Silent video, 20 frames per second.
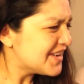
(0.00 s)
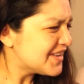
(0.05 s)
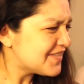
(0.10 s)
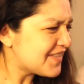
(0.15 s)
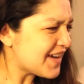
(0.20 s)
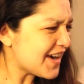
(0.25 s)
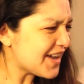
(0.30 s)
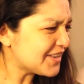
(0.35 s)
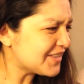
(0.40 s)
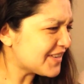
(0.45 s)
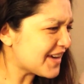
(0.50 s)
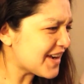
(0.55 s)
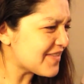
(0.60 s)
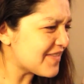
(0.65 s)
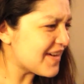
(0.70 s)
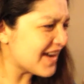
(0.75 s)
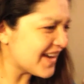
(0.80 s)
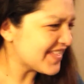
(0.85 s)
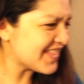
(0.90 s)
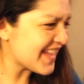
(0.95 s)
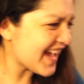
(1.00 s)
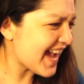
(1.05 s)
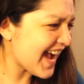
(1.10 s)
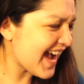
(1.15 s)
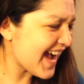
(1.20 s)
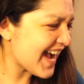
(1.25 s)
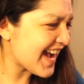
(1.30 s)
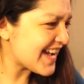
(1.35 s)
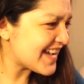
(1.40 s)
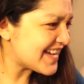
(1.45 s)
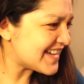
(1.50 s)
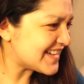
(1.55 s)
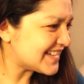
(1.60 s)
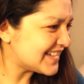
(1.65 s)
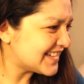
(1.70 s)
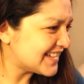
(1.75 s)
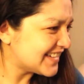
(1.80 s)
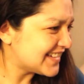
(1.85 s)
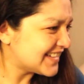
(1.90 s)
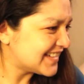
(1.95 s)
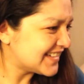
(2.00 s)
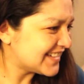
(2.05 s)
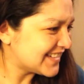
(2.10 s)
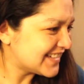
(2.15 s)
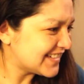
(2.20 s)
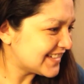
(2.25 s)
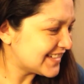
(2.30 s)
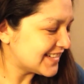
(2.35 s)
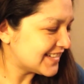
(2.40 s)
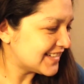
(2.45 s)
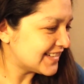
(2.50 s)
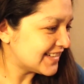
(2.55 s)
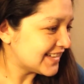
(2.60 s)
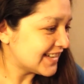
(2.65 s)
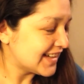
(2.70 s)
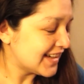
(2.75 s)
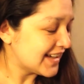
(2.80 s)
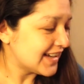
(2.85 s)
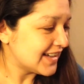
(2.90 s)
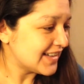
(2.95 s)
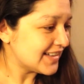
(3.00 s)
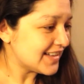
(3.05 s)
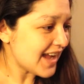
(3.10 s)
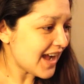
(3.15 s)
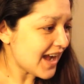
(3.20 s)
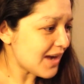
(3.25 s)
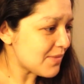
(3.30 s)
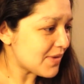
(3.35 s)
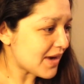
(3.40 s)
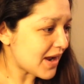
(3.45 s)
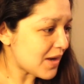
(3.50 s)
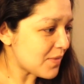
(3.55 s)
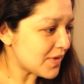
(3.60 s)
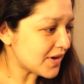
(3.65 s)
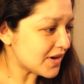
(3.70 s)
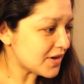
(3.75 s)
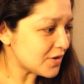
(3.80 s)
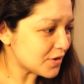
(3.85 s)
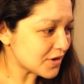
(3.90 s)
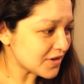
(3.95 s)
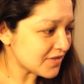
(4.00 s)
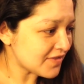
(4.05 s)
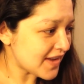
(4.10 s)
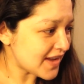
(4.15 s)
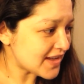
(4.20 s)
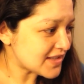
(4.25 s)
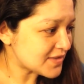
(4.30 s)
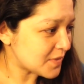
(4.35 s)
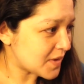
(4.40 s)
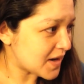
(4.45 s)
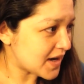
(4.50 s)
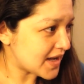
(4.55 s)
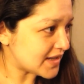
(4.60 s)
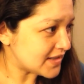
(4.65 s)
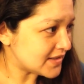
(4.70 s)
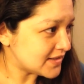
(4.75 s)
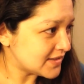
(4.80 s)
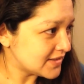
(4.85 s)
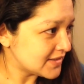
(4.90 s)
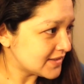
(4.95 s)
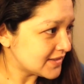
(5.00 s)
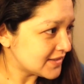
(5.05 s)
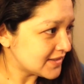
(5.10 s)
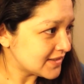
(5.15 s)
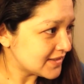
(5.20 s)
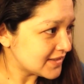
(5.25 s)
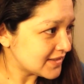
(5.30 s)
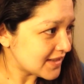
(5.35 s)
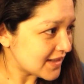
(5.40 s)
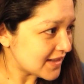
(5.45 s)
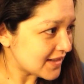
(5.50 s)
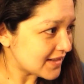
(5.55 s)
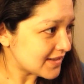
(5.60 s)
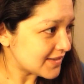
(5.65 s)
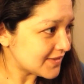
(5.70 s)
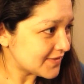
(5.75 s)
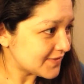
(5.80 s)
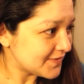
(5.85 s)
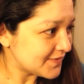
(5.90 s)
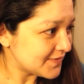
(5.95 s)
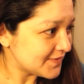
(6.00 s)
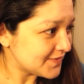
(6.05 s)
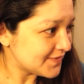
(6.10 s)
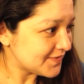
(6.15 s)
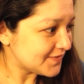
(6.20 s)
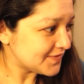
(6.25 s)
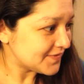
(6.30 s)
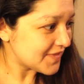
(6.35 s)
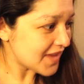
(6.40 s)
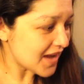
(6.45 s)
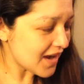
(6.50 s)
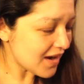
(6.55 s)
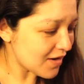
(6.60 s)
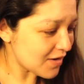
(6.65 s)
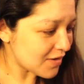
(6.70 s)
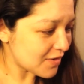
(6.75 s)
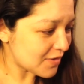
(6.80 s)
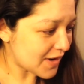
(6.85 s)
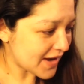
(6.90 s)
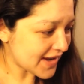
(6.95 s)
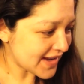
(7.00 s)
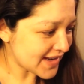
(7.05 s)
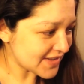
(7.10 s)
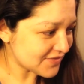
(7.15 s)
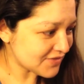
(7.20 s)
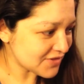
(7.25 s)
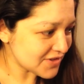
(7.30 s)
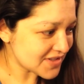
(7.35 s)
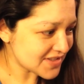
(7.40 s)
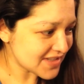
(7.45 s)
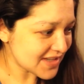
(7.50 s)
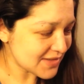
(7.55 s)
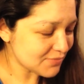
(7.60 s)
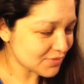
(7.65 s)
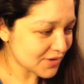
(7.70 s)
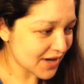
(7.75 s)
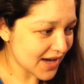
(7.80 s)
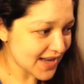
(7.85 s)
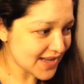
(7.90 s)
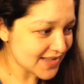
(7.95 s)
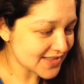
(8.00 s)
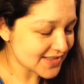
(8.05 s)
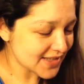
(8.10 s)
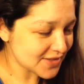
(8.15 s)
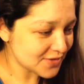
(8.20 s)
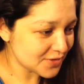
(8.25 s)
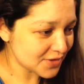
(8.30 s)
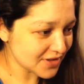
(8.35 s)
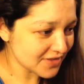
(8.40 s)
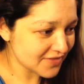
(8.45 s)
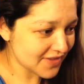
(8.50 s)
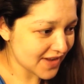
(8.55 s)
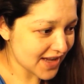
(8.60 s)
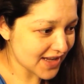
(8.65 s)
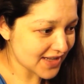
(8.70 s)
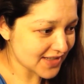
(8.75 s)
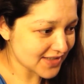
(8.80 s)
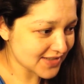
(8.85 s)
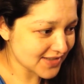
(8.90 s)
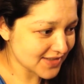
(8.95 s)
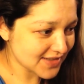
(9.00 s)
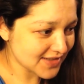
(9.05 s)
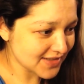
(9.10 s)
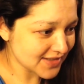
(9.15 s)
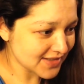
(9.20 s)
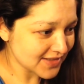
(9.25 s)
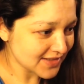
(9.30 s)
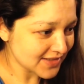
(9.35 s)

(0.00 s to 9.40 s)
Why do I want that? You want a double jacket. Yeah, but I want a North Face one. Not that one. No, I can get for the same price at North Face.